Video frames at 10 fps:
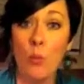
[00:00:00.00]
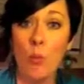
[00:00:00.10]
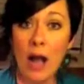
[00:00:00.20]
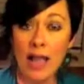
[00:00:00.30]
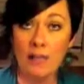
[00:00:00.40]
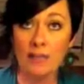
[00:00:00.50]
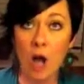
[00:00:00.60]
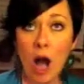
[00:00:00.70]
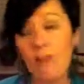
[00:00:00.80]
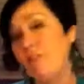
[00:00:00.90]

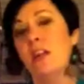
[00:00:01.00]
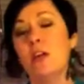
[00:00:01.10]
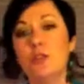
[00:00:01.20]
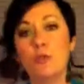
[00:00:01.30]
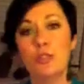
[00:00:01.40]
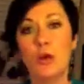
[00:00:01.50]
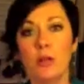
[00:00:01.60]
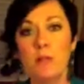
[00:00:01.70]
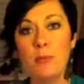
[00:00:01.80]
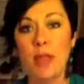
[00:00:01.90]
I'll do it
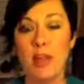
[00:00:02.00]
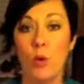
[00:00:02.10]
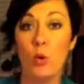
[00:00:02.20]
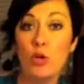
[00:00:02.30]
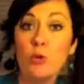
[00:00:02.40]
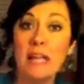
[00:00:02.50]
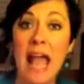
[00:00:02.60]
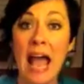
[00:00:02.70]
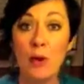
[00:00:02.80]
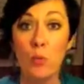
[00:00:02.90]
totally plain, or you can
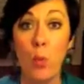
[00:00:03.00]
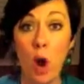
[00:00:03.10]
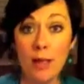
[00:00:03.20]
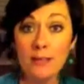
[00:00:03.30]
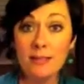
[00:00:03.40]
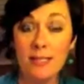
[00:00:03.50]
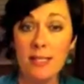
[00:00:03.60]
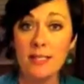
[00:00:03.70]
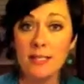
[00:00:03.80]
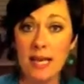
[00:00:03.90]
add 1
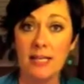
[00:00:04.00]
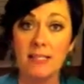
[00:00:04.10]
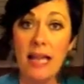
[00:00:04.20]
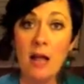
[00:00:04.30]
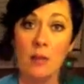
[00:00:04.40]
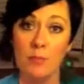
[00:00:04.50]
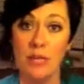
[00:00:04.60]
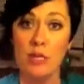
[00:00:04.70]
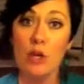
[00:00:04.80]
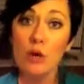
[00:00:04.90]
seeded diced
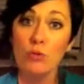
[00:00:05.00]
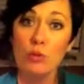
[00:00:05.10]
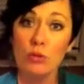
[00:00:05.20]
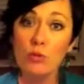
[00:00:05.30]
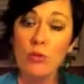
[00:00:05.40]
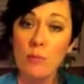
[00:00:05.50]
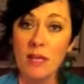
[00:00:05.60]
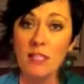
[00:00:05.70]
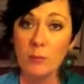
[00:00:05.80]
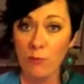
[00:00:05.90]
jalapeno to the
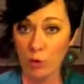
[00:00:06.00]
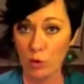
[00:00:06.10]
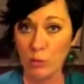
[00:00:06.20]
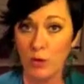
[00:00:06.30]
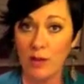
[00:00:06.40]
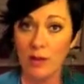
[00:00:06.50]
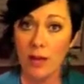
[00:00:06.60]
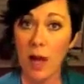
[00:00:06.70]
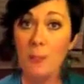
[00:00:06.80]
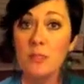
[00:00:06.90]
mix before you put it in the
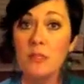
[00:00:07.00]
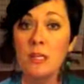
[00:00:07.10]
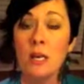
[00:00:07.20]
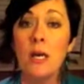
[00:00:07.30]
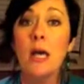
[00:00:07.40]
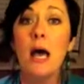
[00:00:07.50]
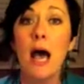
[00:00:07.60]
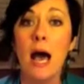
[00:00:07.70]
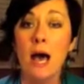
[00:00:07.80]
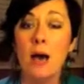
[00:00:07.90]
cups.
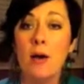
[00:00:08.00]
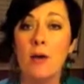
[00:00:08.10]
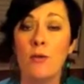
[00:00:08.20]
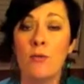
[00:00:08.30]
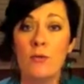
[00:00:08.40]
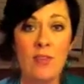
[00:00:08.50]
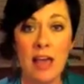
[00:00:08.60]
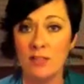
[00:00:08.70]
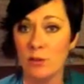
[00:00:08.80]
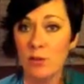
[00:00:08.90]

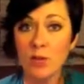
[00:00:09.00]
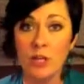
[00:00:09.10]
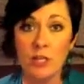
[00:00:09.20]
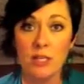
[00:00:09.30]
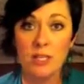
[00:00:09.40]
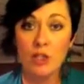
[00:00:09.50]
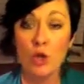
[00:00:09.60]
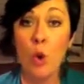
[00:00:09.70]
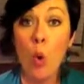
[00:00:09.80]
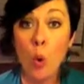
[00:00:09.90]
That's a really good
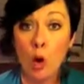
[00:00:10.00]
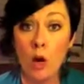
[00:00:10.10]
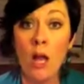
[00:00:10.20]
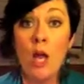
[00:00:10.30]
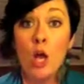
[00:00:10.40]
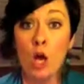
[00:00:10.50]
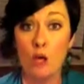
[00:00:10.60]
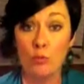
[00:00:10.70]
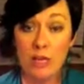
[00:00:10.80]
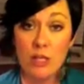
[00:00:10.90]
addition. Or a
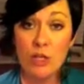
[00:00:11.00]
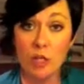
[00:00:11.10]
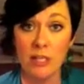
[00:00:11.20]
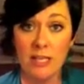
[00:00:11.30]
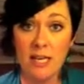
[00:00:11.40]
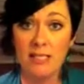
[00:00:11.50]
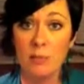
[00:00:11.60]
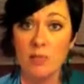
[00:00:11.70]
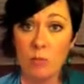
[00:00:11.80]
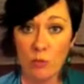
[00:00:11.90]
green chili. Dice
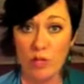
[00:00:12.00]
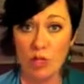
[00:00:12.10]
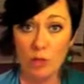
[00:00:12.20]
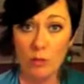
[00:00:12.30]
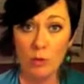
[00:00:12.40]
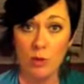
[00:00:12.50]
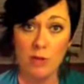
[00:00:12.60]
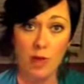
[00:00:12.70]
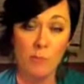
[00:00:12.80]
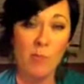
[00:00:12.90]
up some green chili and put it in
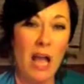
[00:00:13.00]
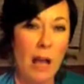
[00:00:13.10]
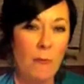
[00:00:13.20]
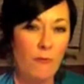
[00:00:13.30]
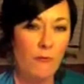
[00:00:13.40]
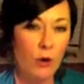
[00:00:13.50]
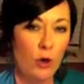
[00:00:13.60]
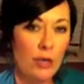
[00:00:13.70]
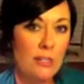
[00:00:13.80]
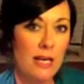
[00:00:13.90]
there. I prefer
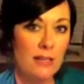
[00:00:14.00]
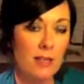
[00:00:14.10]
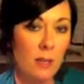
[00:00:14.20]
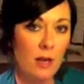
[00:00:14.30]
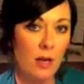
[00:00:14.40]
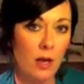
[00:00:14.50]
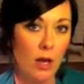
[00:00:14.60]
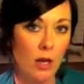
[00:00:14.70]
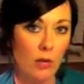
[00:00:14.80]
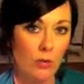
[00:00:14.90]
to dice up
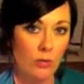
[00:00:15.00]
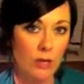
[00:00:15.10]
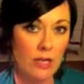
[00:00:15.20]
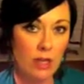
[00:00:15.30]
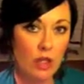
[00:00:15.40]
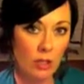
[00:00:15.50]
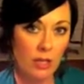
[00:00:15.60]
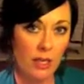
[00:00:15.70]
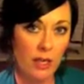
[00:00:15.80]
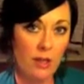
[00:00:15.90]
a green
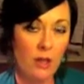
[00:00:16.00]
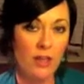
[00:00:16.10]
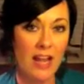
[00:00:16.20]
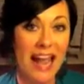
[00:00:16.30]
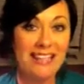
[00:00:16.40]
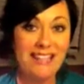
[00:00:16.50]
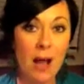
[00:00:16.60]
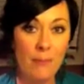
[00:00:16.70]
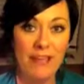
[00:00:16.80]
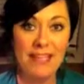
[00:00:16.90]
chili that has
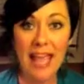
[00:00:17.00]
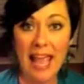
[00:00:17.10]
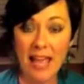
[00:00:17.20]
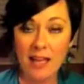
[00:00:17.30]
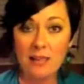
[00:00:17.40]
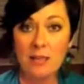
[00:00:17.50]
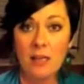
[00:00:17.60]
not been canned.